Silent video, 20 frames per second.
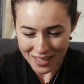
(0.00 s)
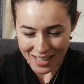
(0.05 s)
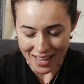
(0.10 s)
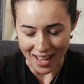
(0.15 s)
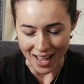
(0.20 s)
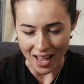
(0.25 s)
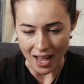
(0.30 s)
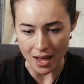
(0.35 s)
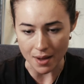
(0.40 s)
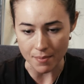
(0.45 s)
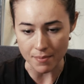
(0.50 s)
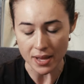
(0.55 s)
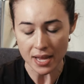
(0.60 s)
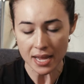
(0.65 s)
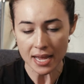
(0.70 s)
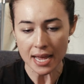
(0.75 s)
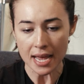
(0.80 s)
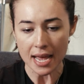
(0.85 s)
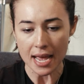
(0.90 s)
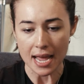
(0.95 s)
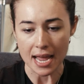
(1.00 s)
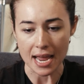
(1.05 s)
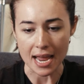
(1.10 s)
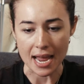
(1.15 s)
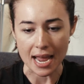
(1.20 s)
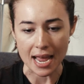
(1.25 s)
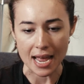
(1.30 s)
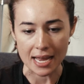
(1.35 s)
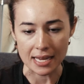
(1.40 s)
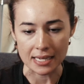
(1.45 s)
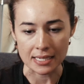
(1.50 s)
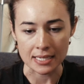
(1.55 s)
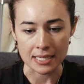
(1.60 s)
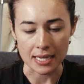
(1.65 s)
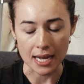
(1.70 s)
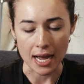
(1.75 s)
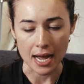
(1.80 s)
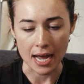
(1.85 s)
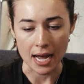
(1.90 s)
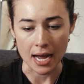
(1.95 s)

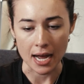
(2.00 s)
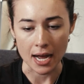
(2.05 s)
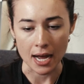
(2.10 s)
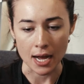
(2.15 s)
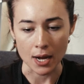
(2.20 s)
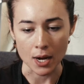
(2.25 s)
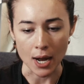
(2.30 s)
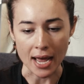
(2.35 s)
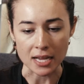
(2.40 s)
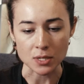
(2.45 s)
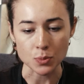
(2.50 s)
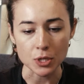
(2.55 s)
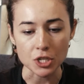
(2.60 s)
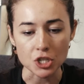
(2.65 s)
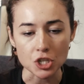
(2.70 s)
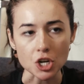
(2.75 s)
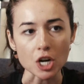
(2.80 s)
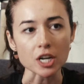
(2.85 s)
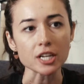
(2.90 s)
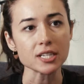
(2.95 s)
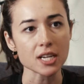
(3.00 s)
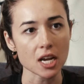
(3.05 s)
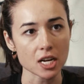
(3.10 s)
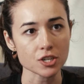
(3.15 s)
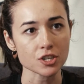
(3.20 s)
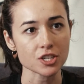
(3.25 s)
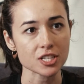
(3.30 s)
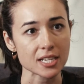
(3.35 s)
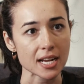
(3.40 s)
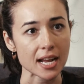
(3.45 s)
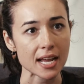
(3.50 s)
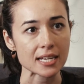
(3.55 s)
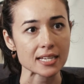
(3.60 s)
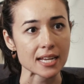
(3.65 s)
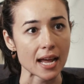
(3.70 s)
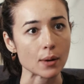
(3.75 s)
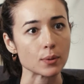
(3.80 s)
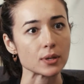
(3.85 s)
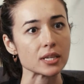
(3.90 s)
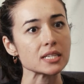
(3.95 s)
As we started to understand
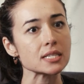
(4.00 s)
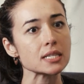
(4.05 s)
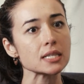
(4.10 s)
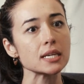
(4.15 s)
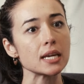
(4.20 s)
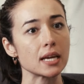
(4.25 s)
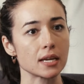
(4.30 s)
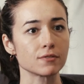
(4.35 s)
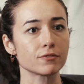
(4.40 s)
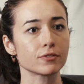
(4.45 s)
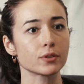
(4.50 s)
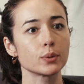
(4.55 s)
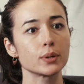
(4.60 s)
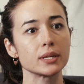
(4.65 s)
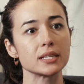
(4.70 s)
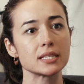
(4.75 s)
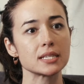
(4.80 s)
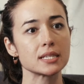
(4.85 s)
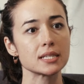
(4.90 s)
how easily influenced